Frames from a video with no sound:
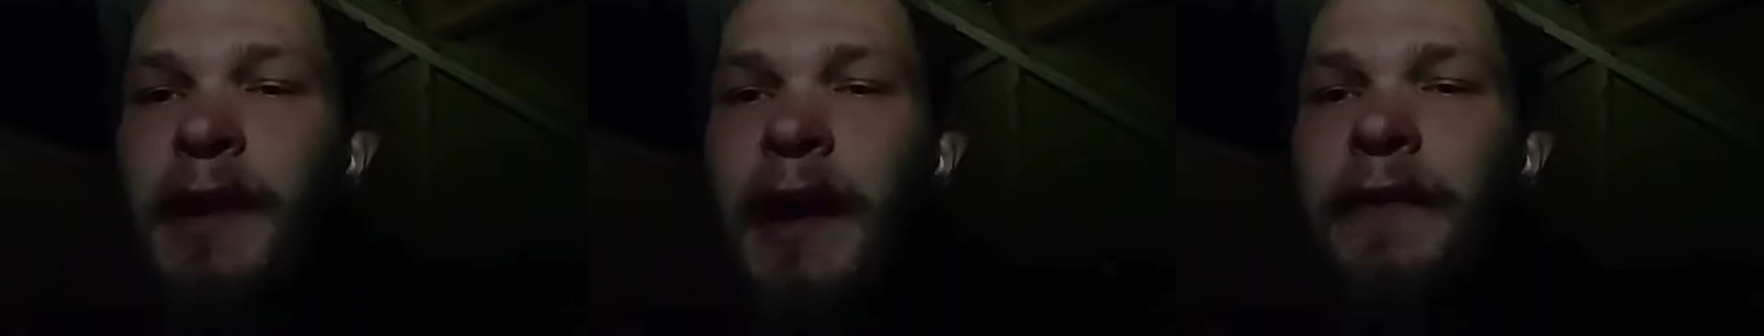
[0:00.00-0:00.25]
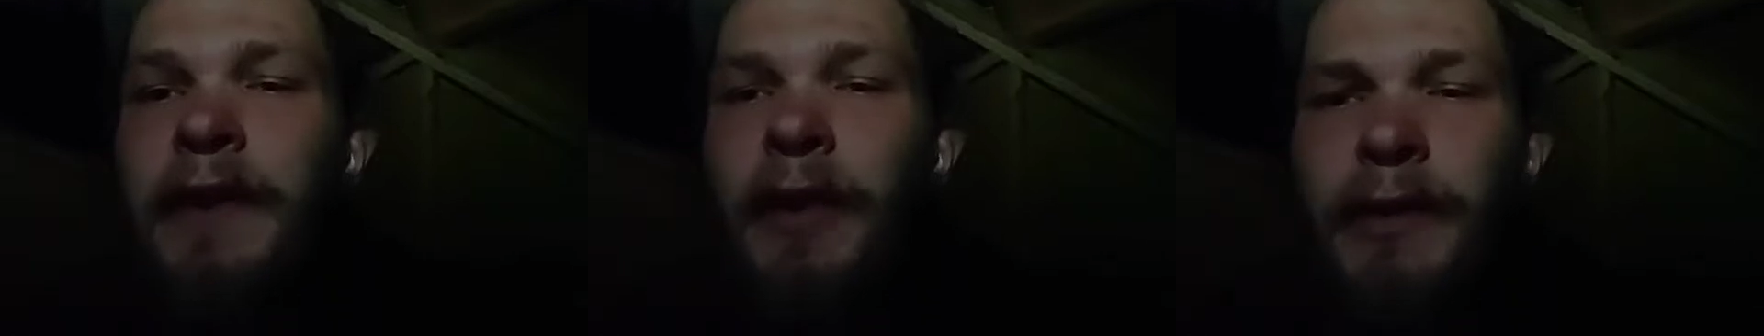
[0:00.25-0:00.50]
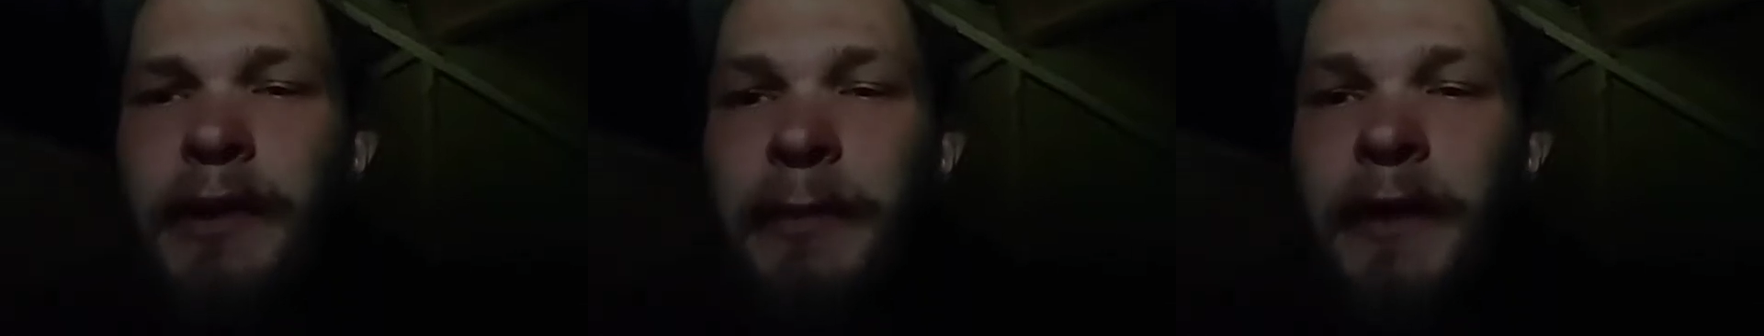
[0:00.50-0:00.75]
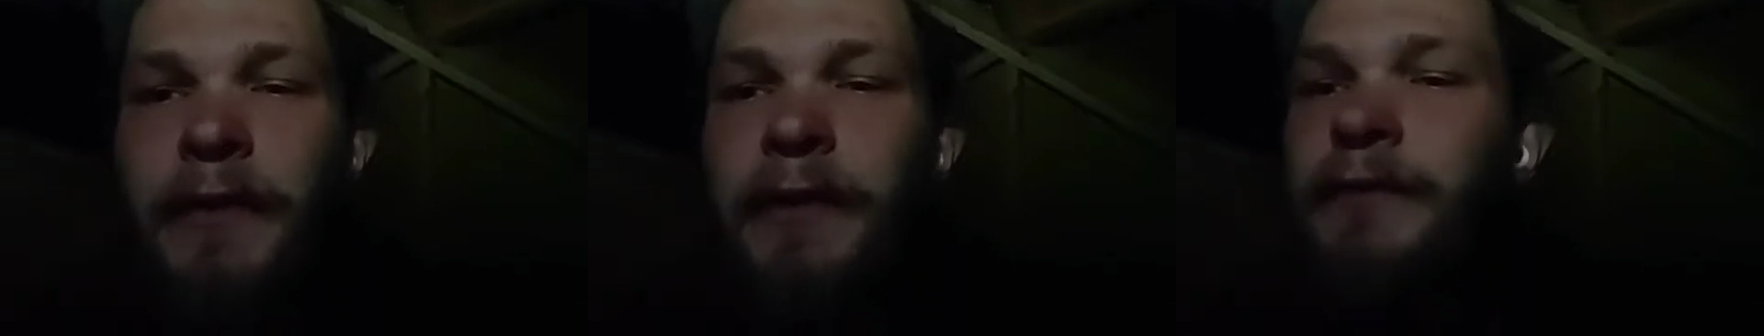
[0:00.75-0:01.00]
And the only
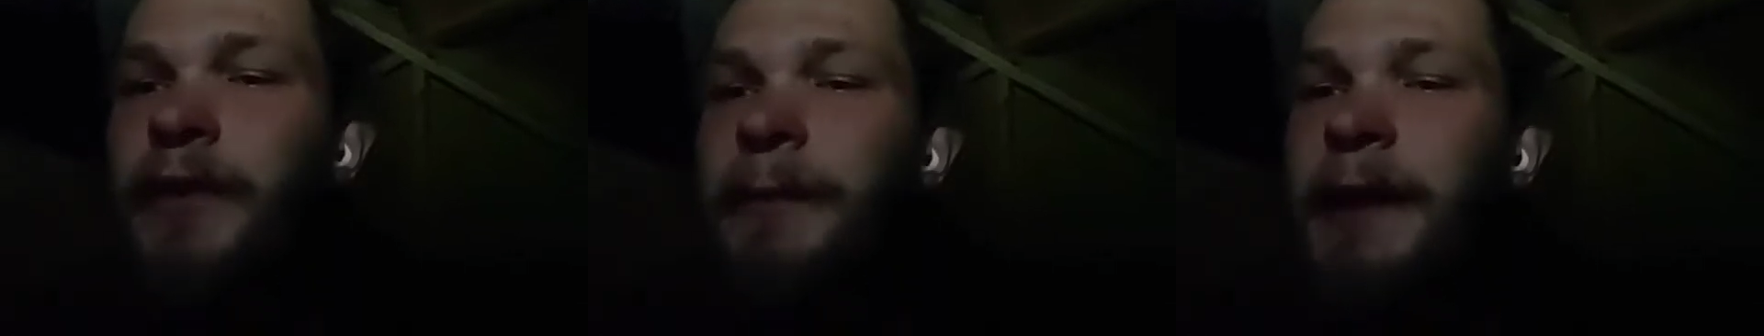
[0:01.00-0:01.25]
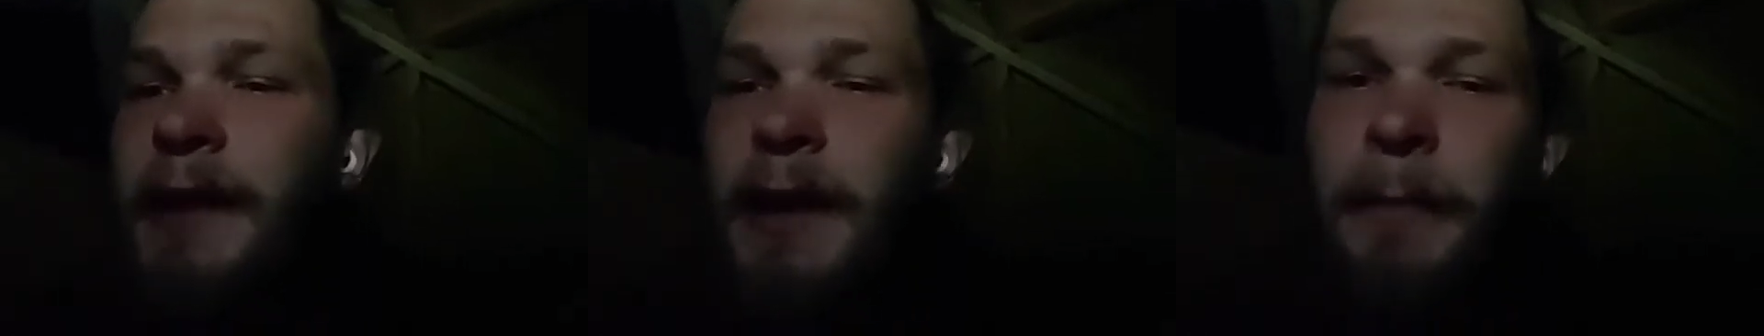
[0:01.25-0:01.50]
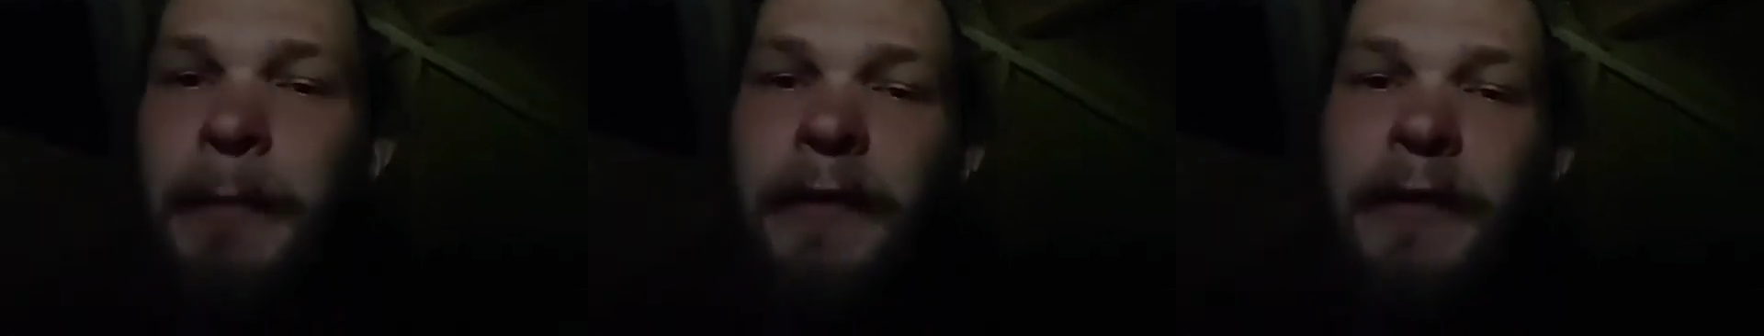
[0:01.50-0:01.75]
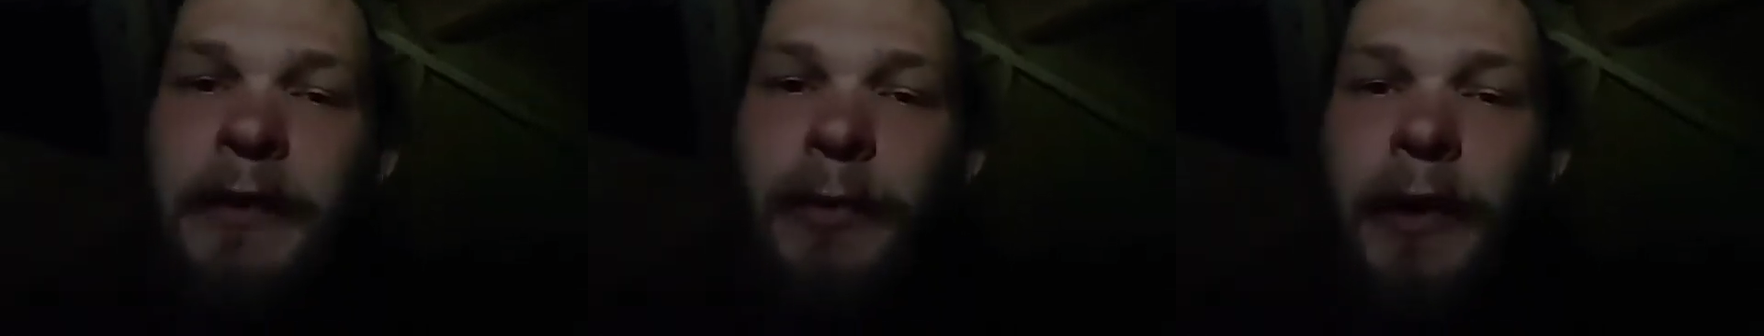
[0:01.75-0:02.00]
reason for making a
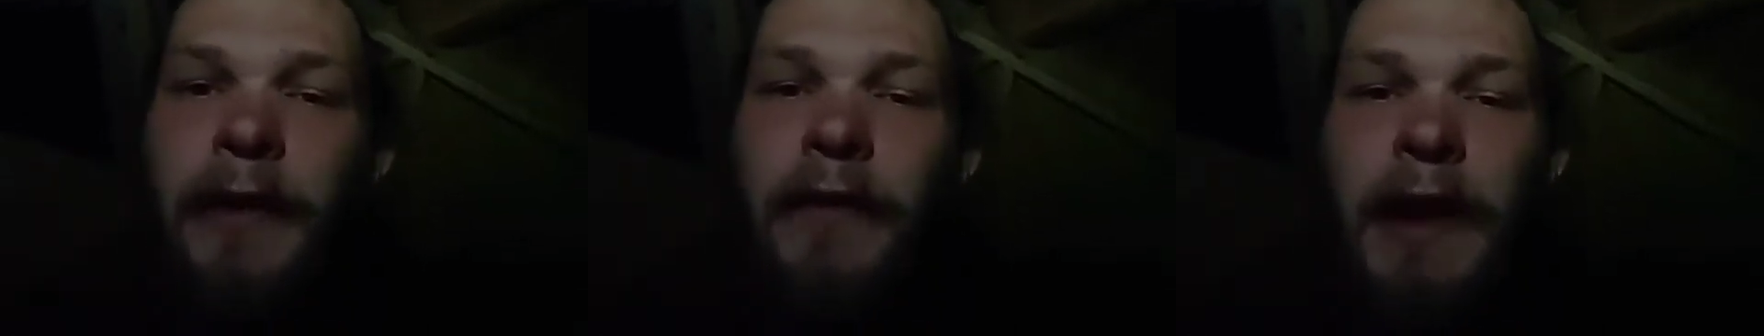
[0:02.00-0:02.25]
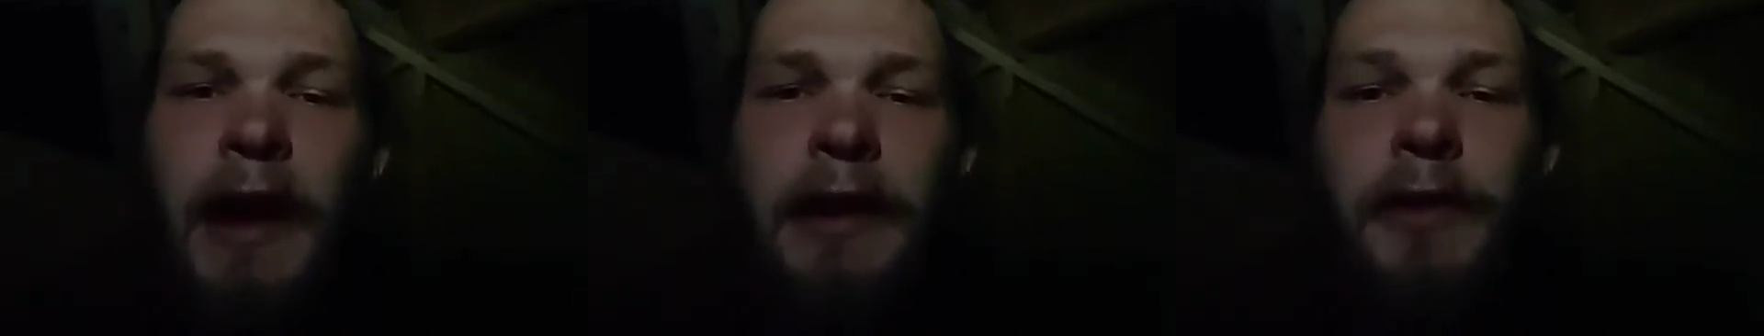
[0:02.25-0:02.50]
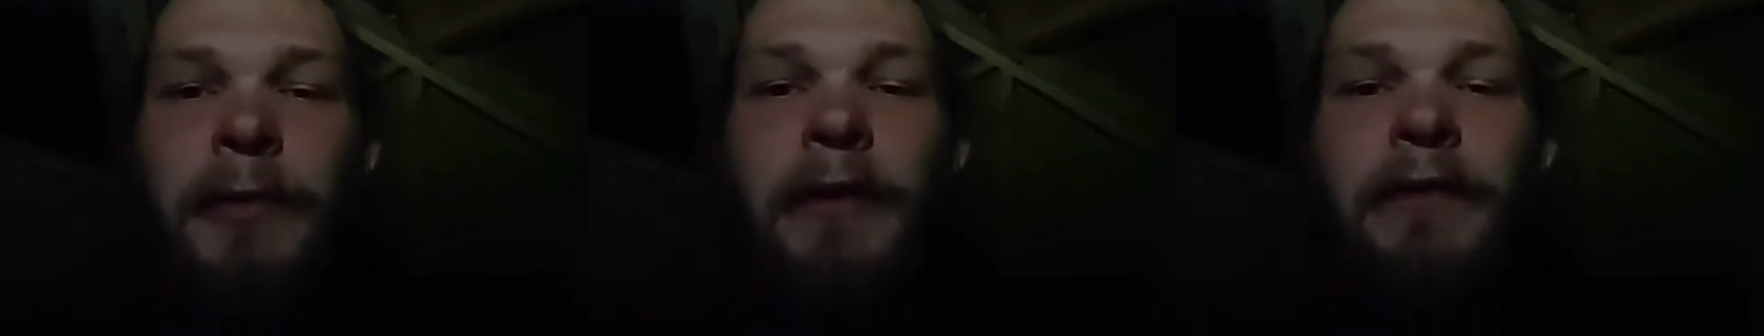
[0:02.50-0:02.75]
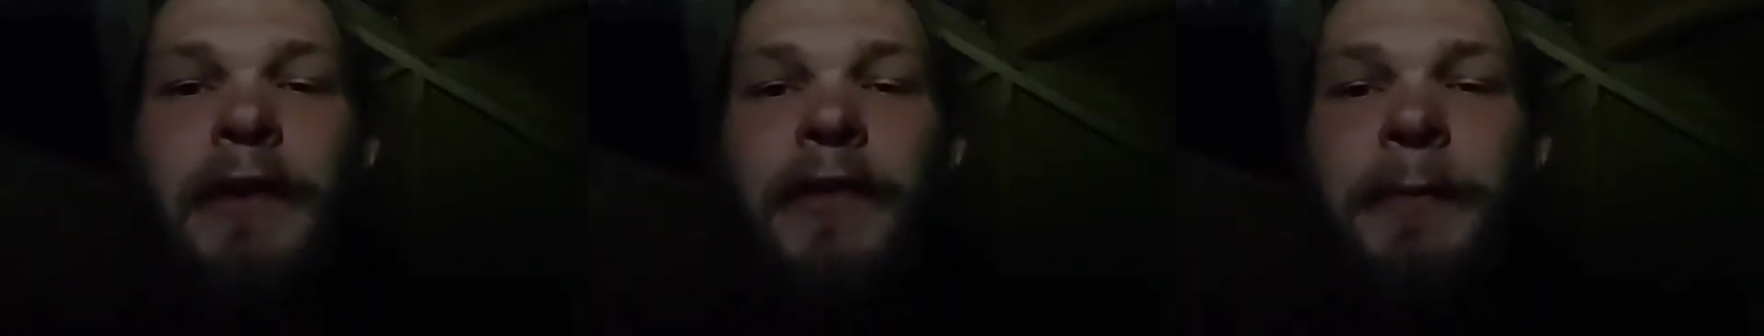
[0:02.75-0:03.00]
buzzing noise that I know
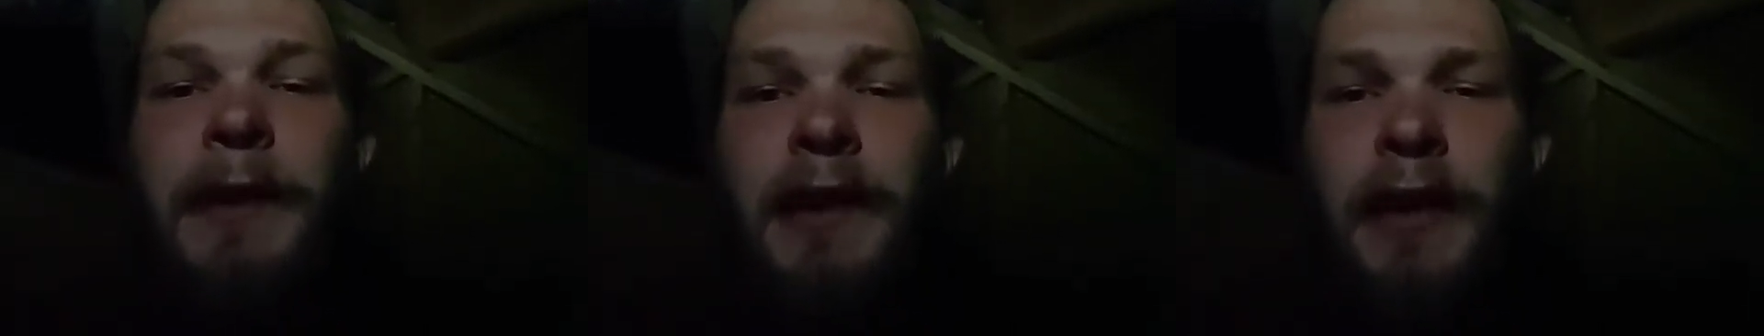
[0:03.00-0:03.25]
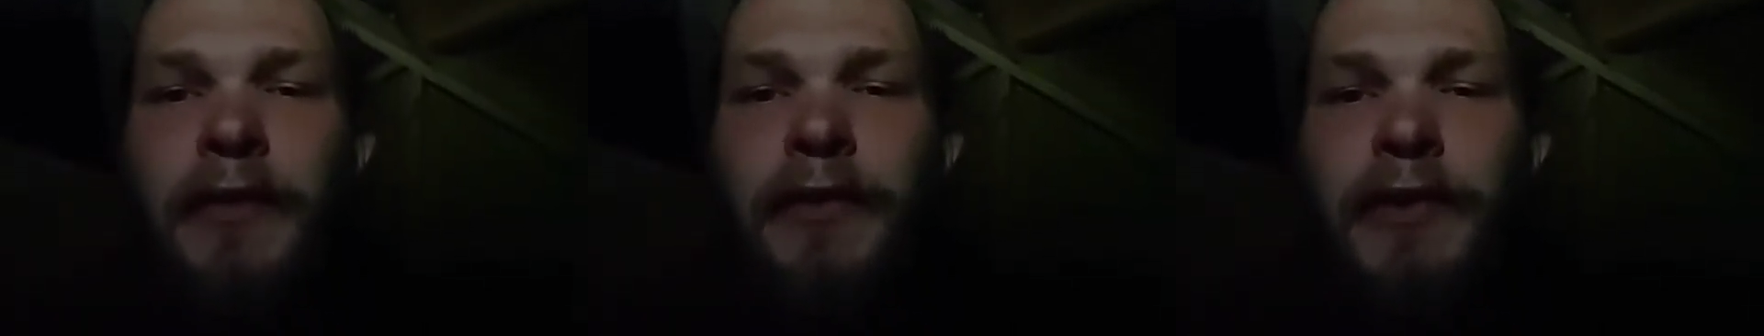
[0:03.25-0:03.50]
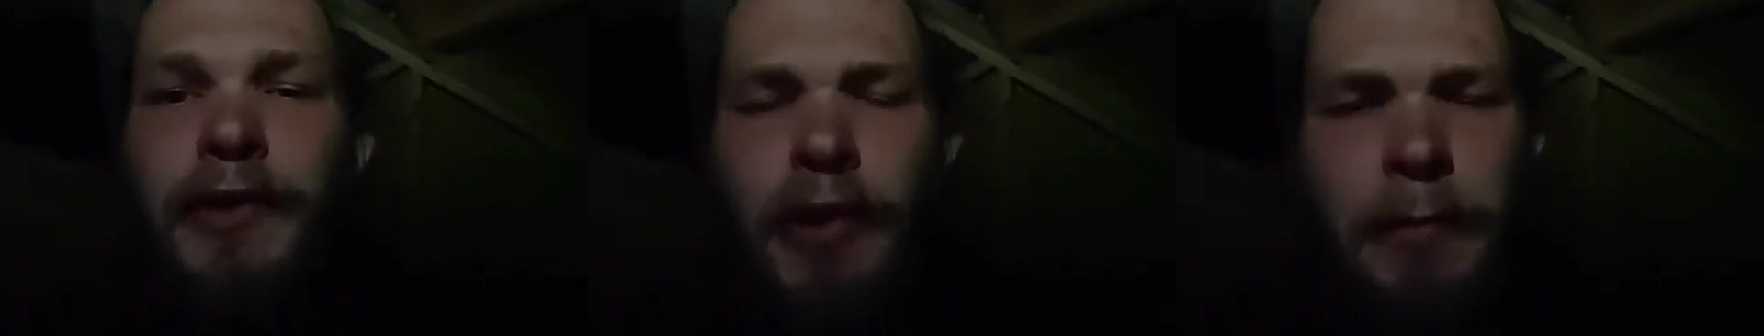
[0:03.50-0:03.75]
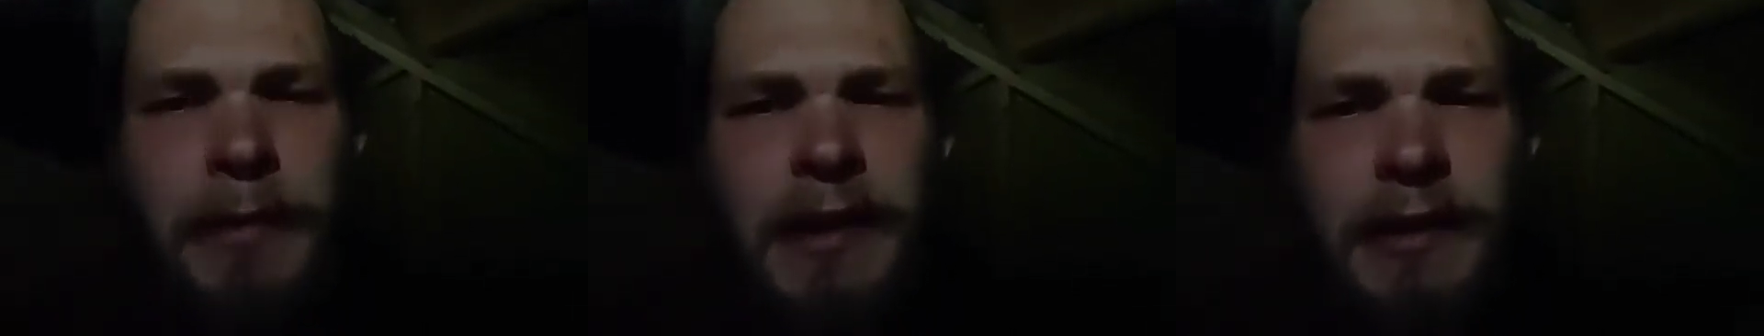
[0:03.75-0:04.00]
of is because you're a
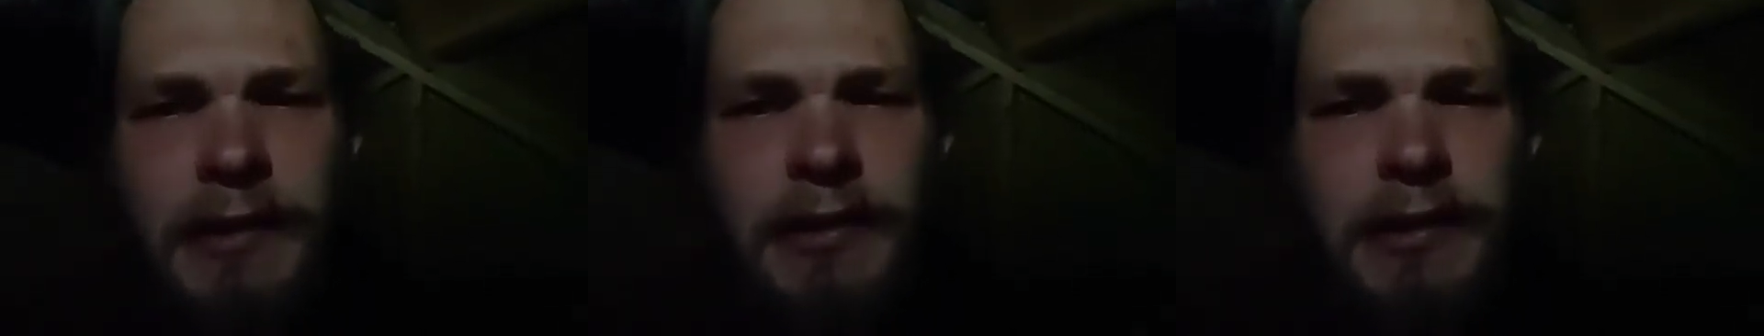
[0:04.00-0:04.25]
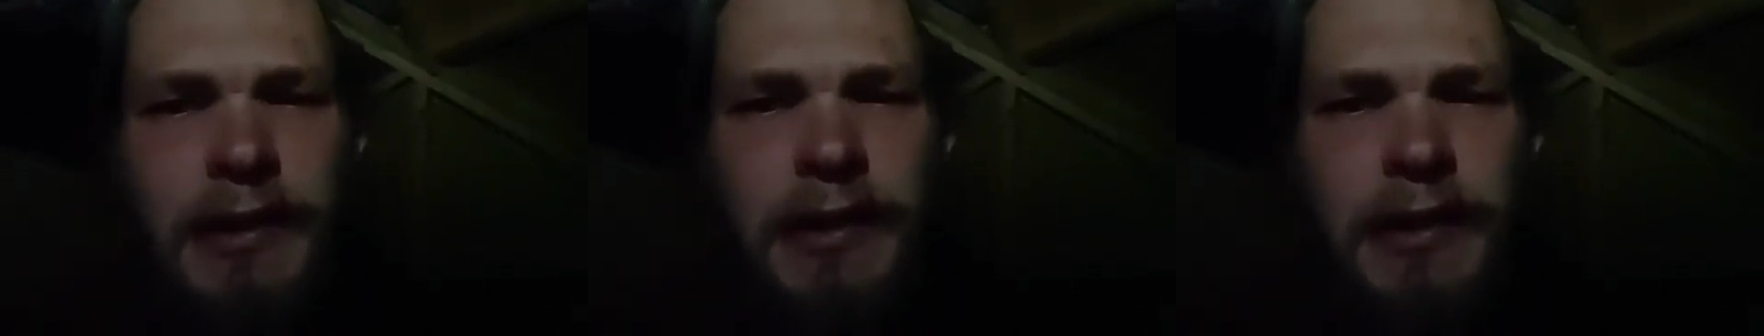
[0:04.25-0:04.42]
bee.